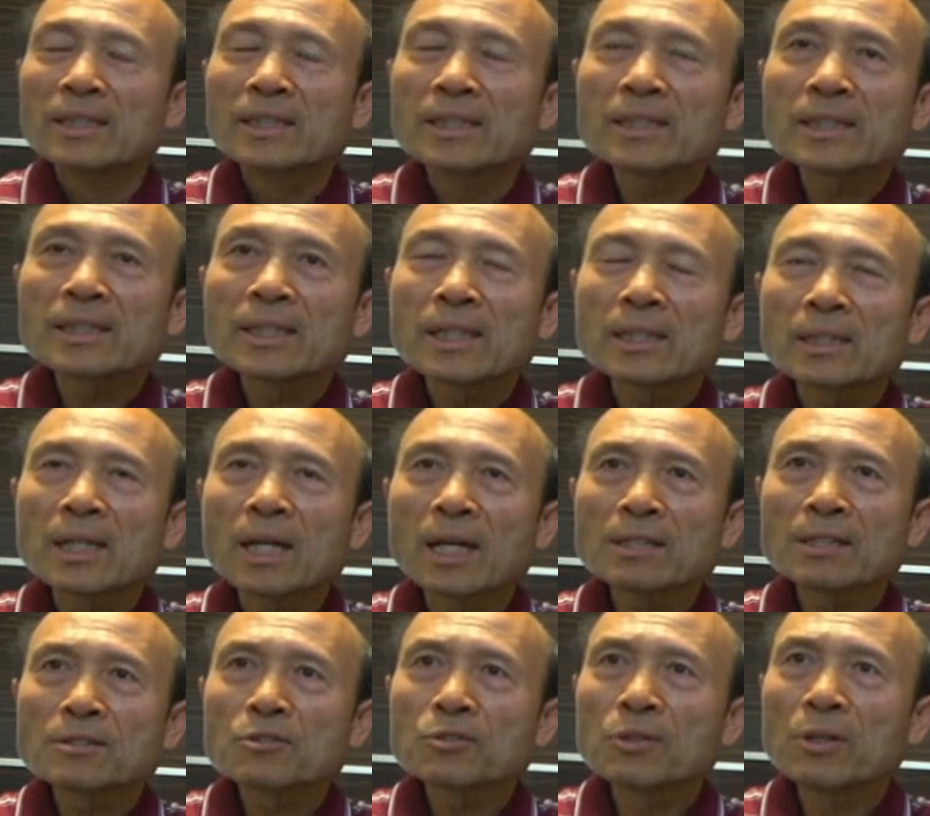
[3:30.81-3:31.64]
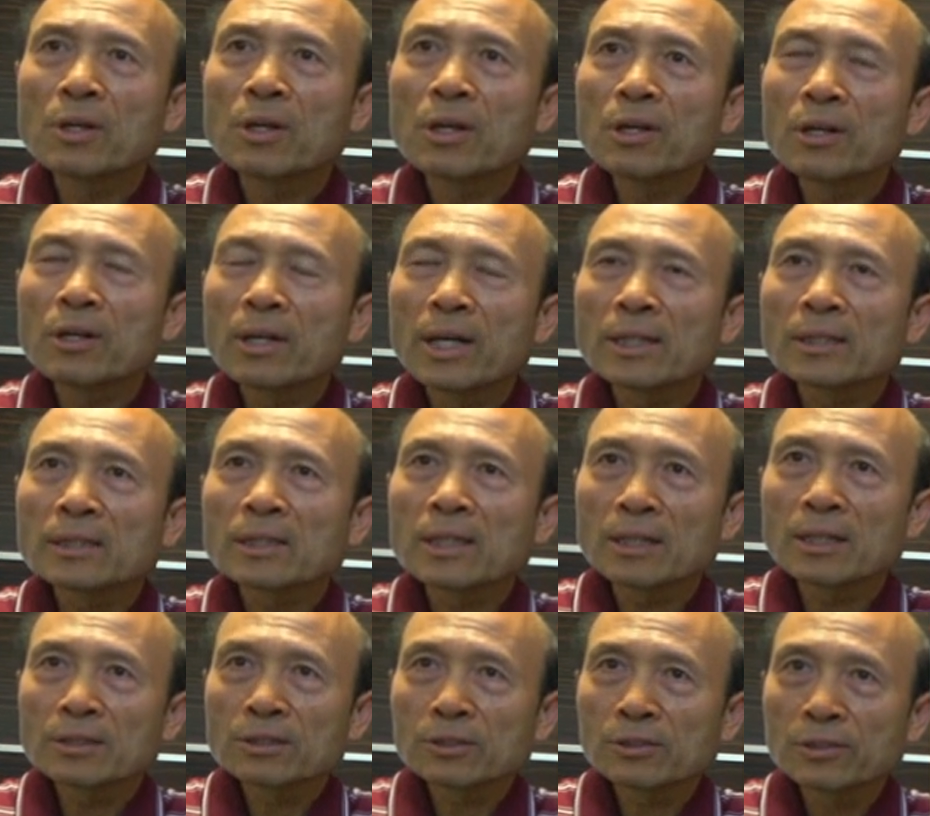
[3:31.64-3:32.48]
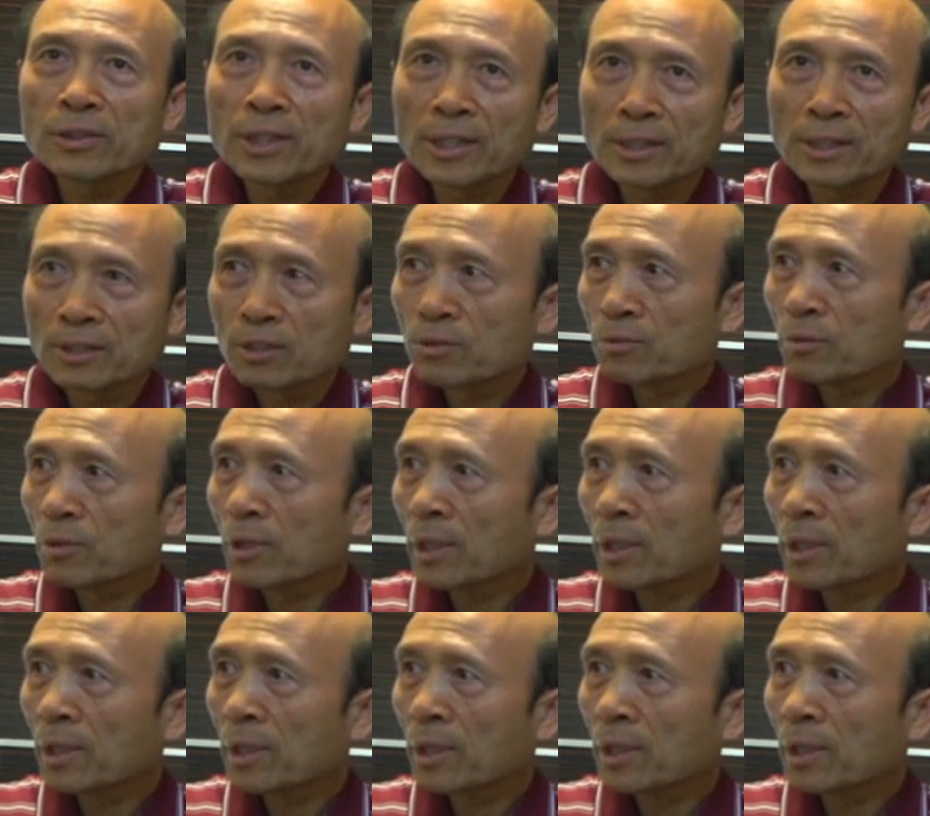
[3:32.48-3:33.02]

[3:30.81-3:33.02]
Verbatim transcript: Okay, God's law and God's grace,